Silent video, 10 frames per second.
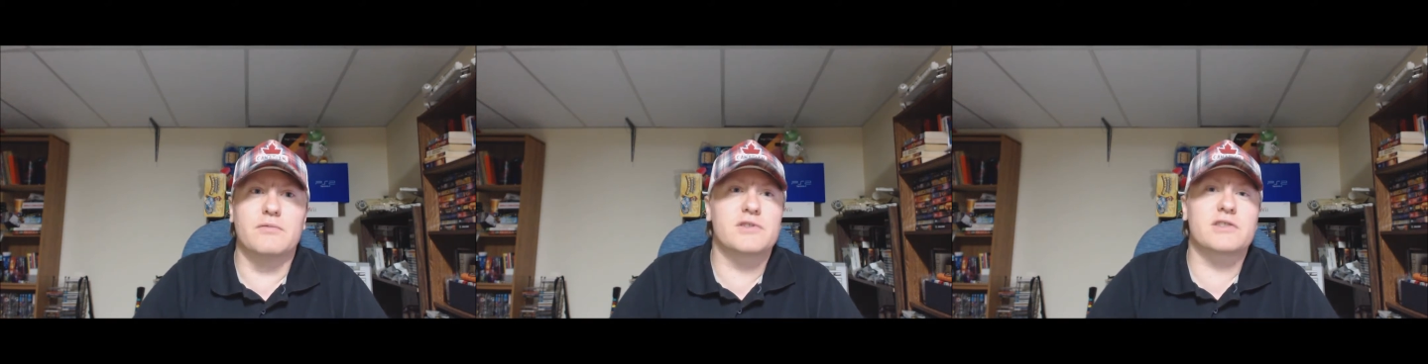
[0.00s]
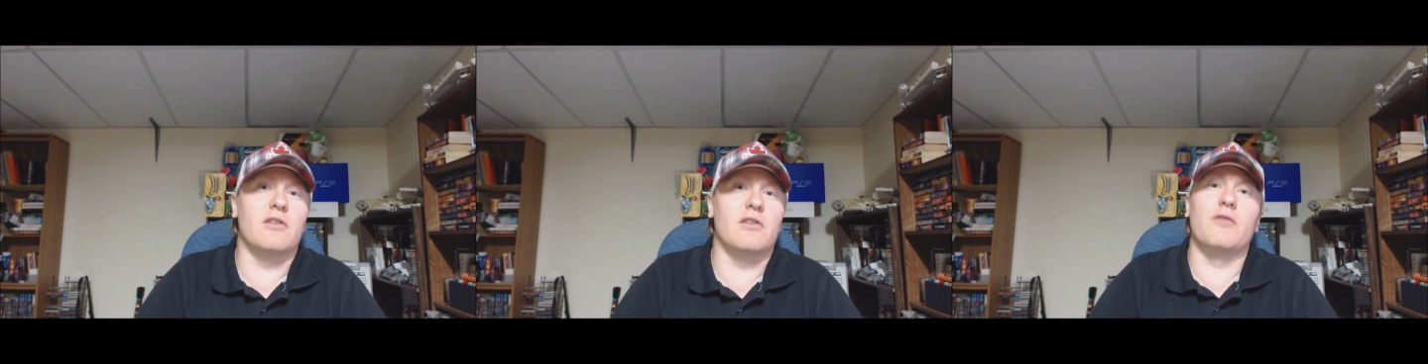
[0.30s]

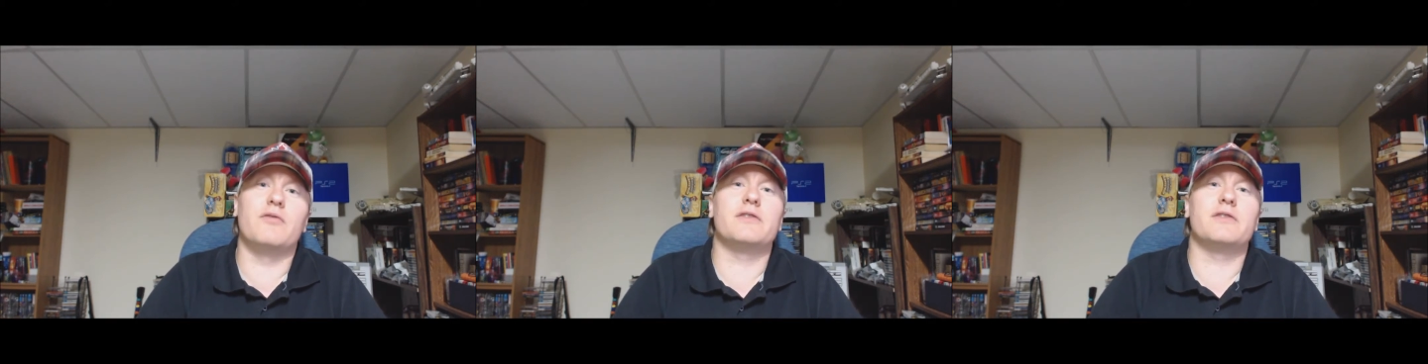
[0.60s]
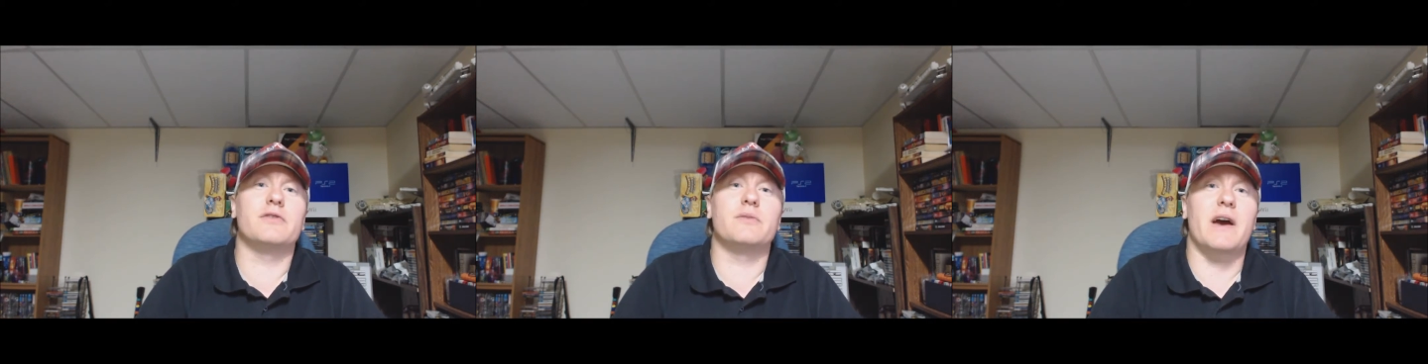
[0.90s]
just love
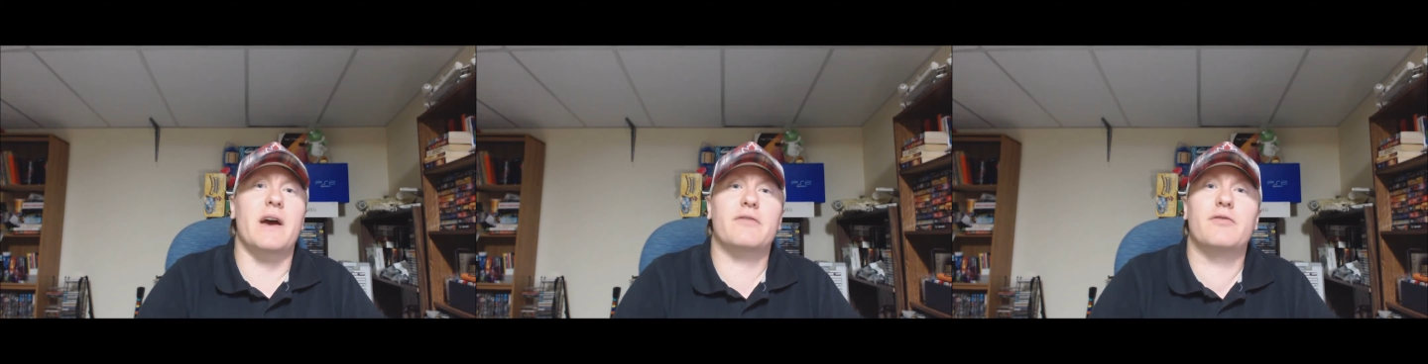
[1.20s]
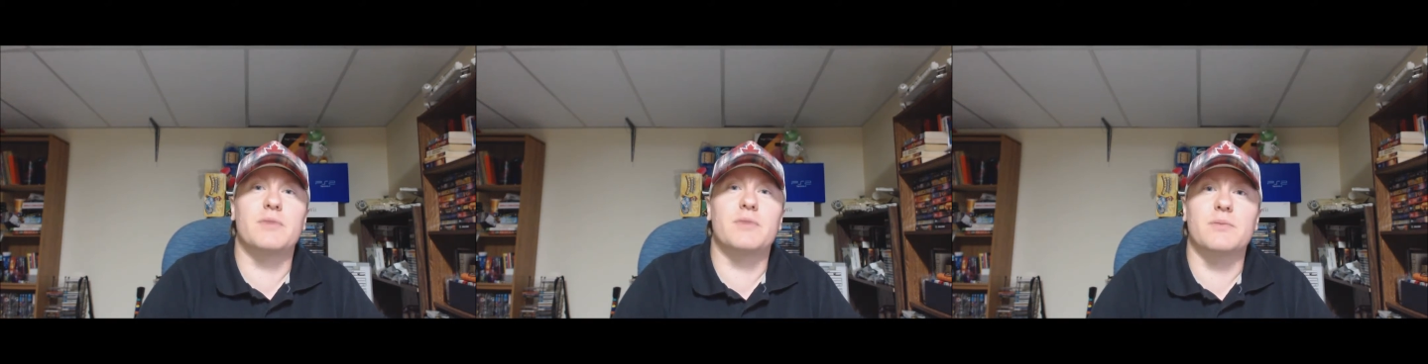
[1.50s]
hearing back
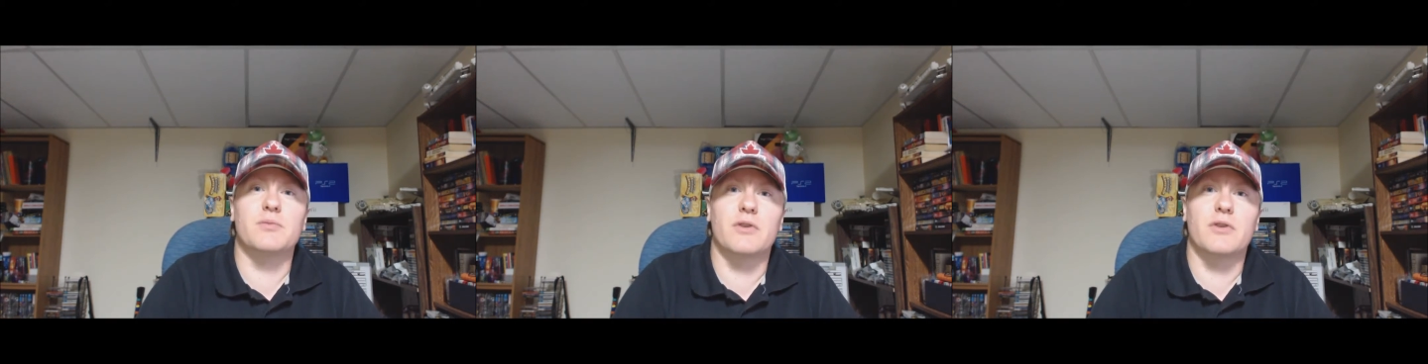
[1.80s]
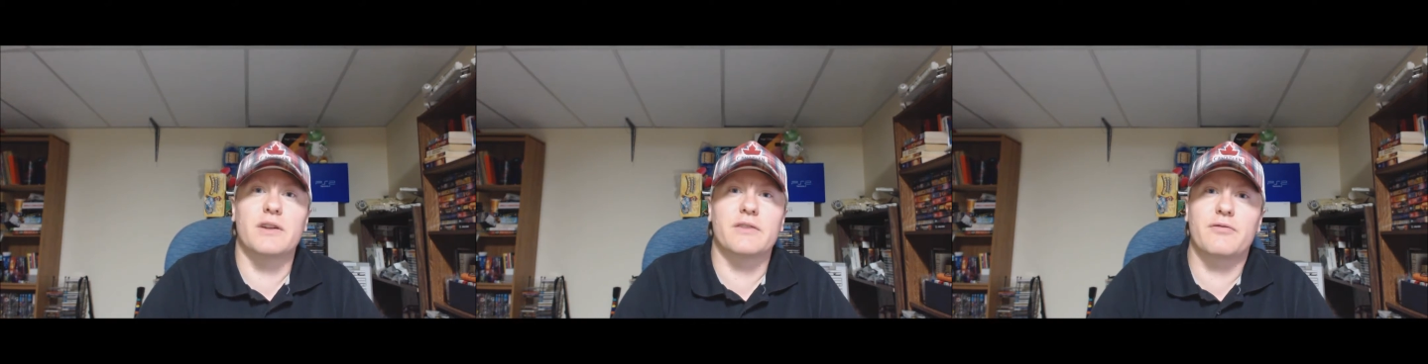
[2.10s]
from people
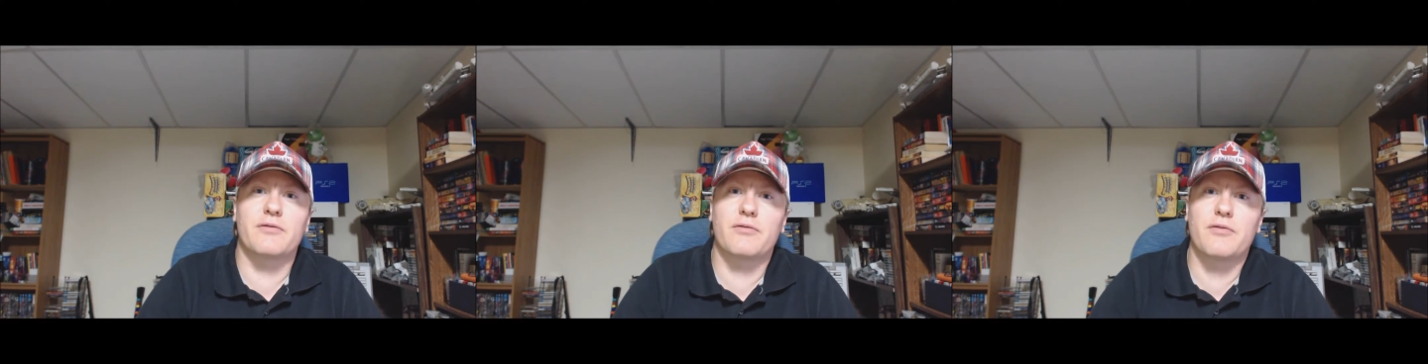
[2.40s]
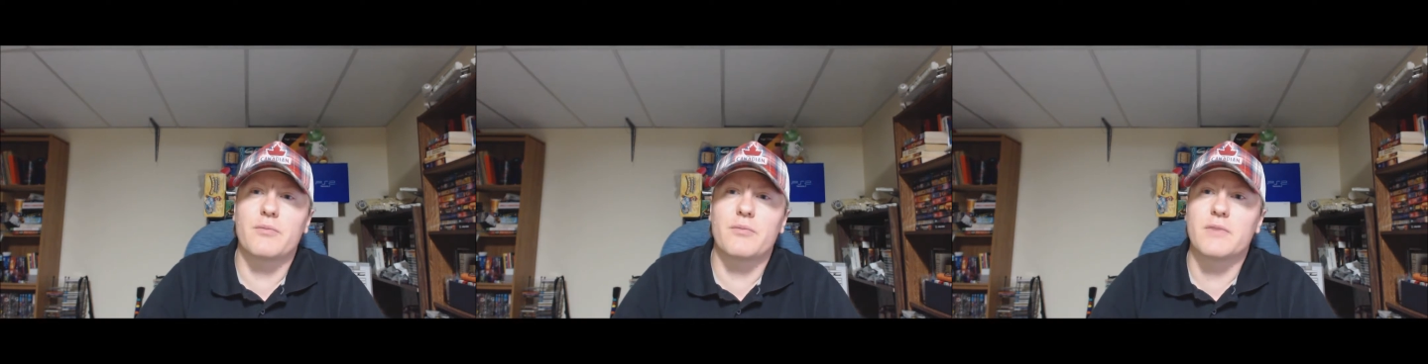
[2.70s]
and
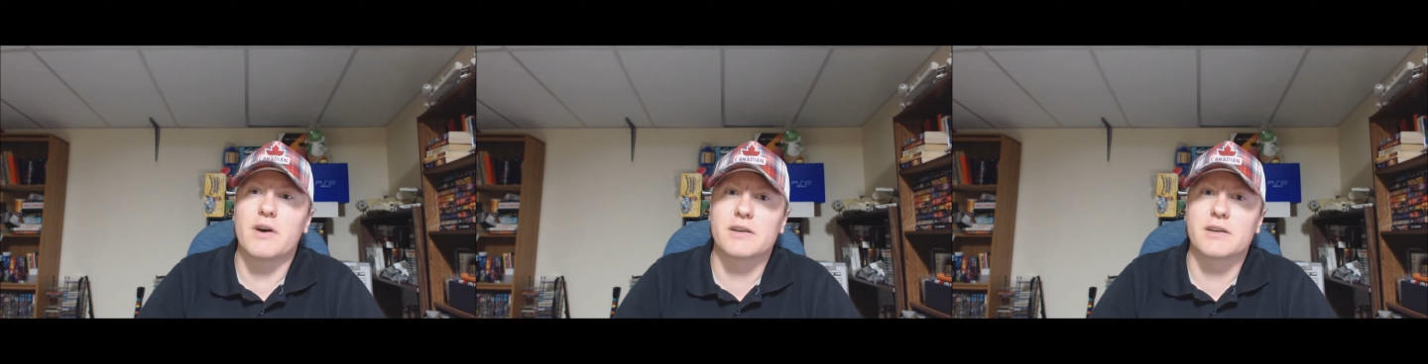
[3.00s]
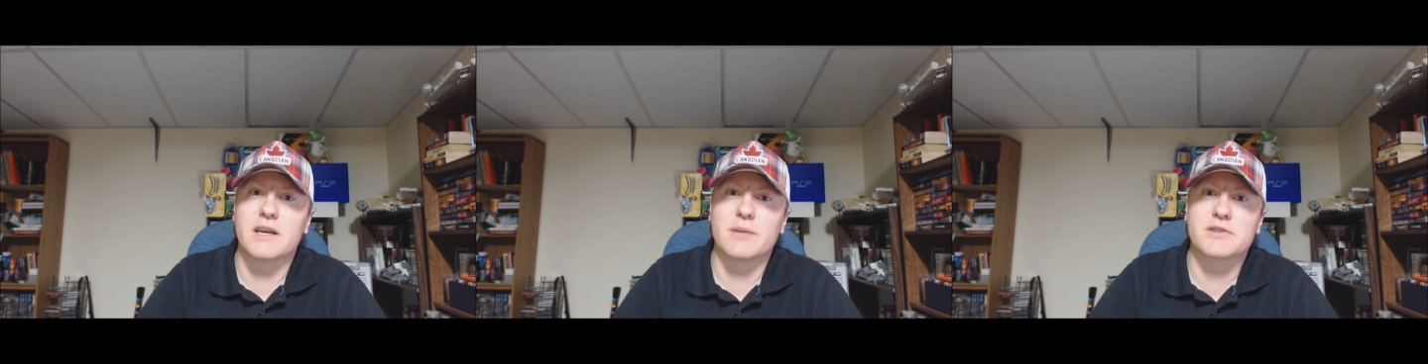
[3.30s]
from uh,
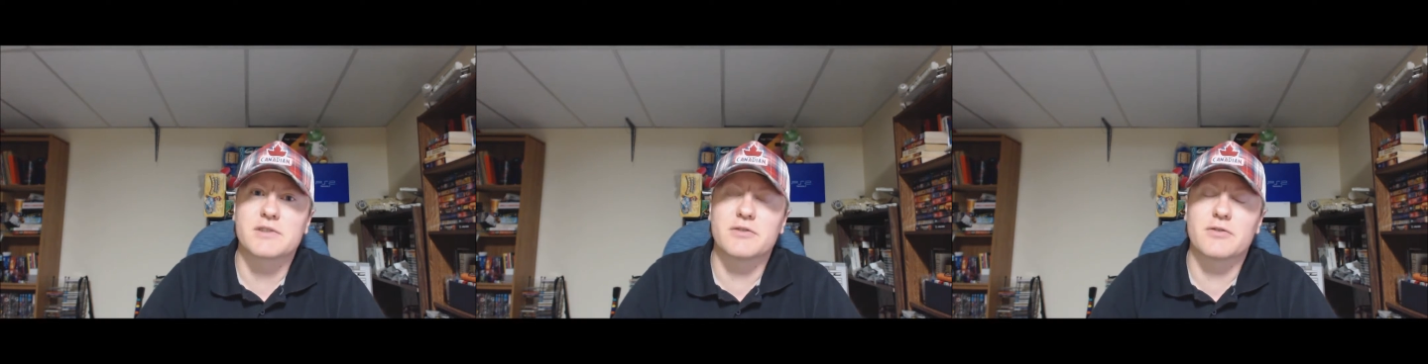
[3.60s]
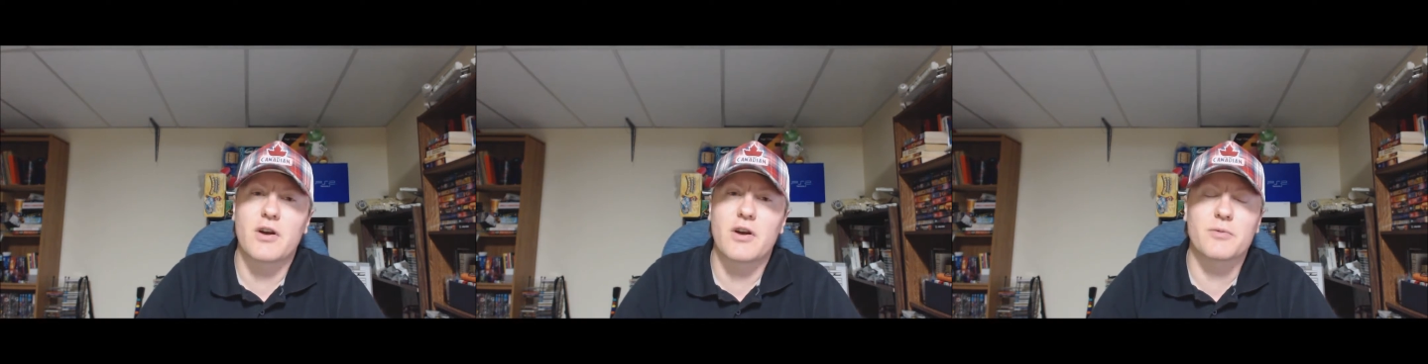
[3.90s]
gamers
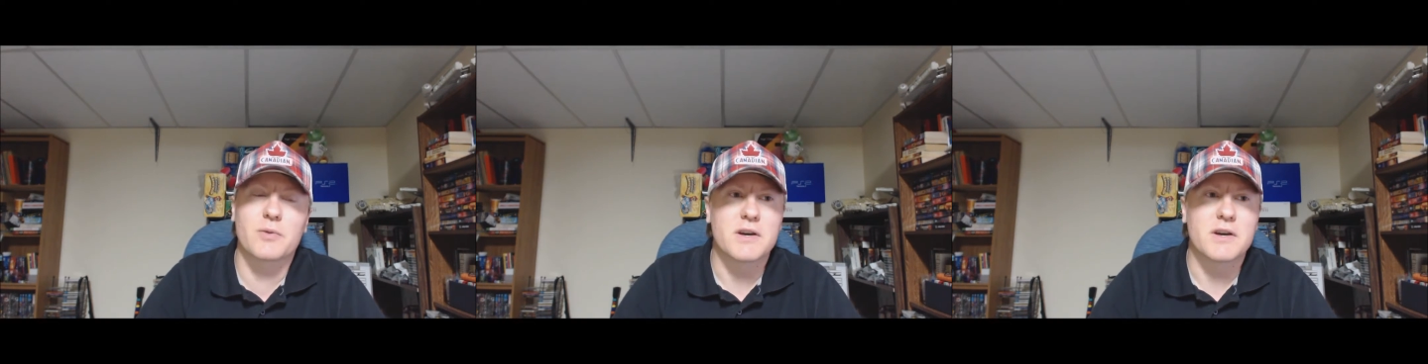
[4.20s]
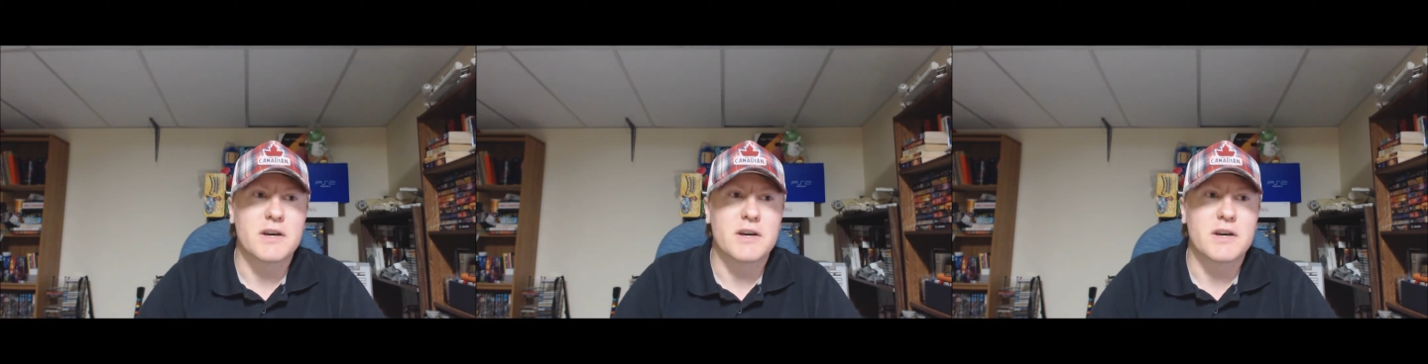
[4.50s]
here in Ottawa.